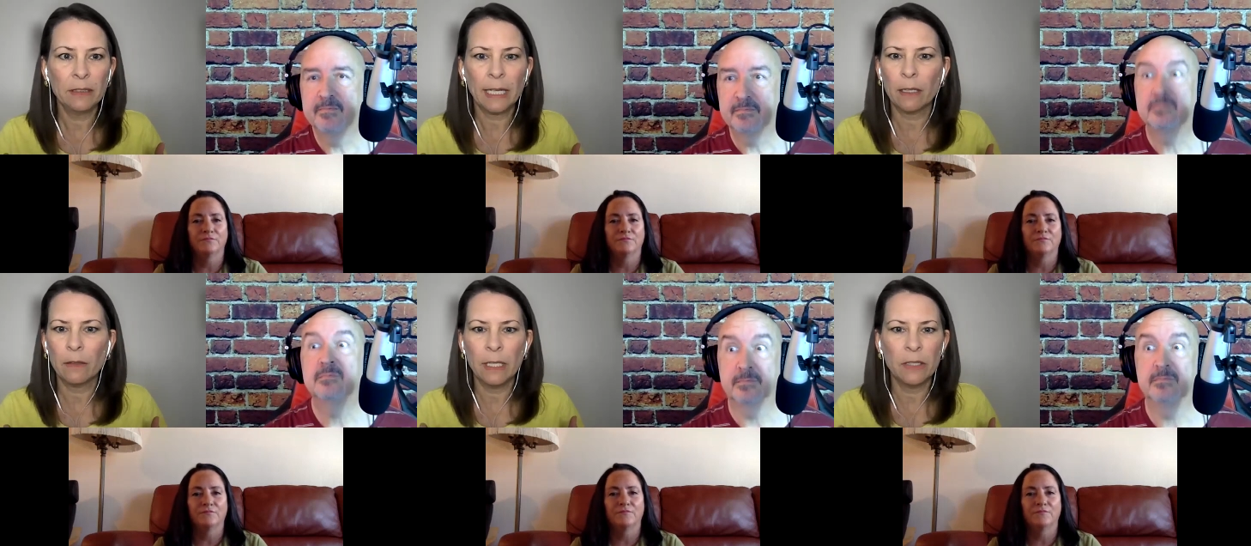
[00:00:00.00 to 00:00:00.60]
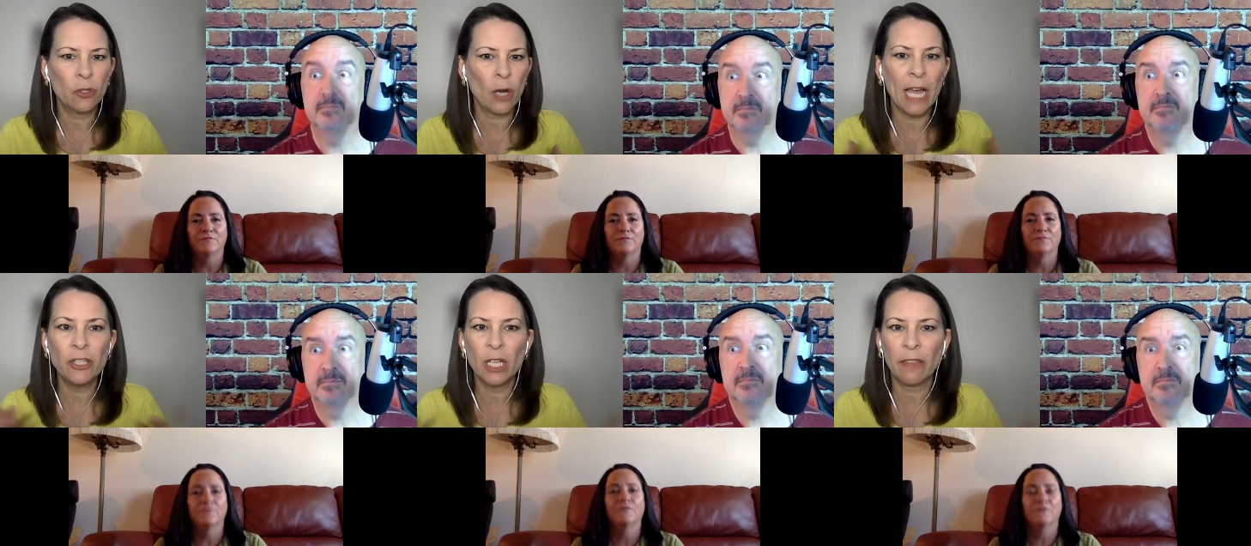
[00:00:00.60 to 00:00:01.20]
Speaker 1: Like the mm-hmm.
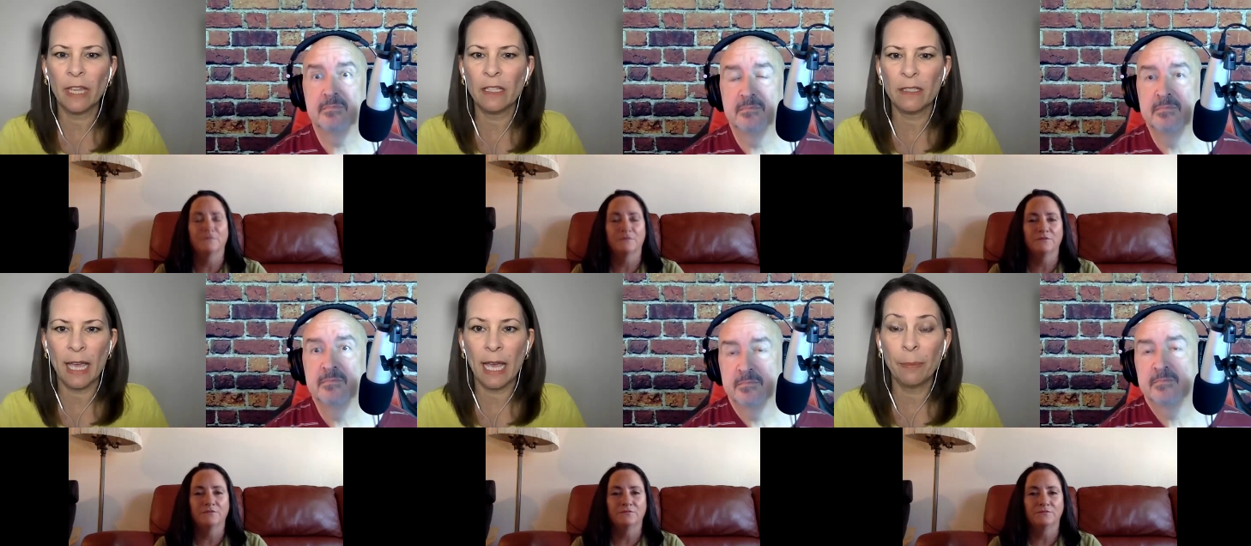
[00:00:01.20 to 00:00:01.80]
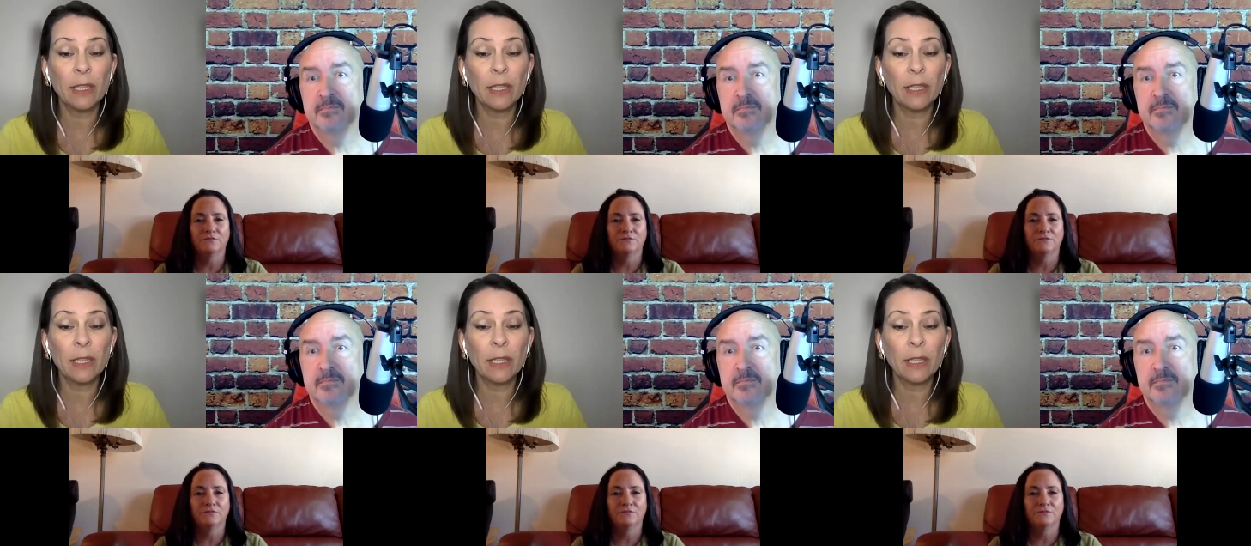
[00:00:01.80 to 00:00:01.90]
tragic things that happened.